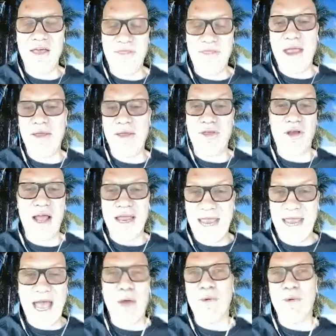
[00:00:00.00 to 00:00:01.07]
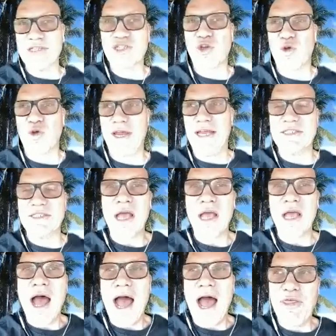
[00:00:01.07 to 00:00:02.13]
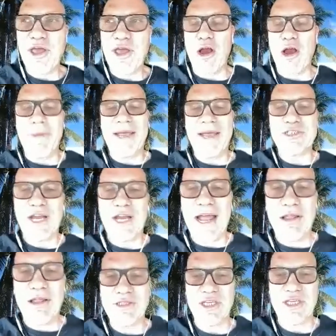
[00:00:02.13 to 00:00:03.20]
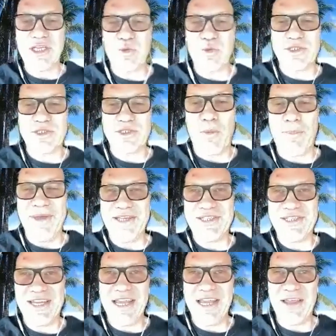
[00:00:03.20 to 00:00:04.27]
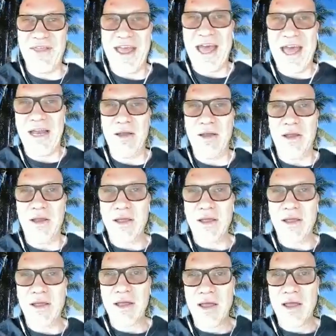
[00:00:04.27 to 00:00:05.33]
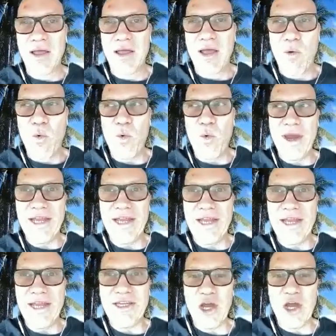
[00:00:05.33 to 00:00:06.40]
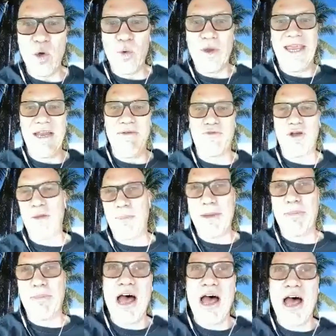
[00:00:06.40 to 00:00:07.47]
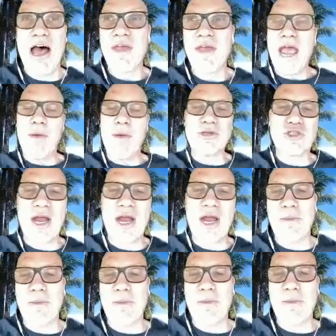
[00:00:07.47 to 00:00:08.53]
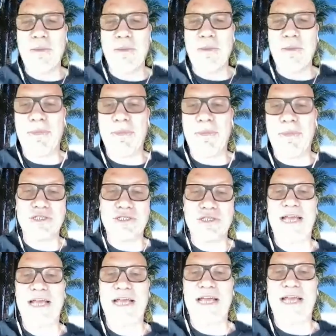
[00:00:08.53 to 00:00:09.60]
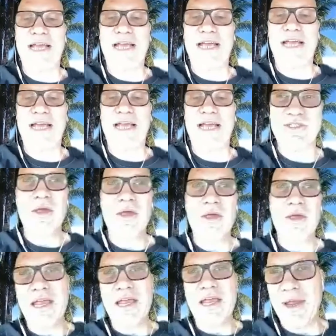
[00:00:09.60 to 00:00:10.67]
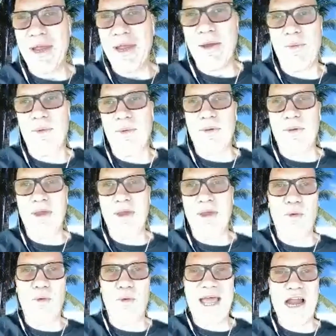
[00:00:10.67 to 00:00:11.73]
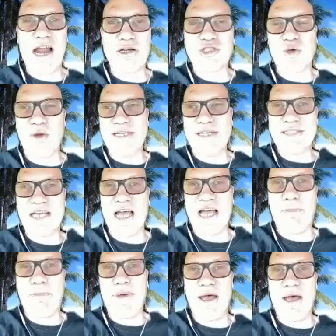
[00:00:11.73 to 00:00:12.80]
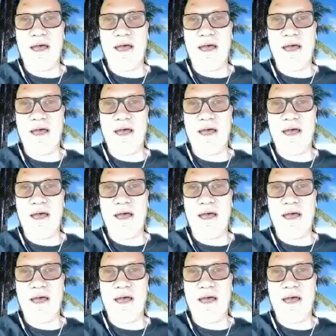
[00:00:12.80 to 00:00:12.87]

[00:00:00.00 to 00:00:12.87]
They're like, yeah, I want screens. I think our biggest challenge is we're so busy that we don't get in front of people enough, and we're trying to build our advertising out too. So, we got our screens up.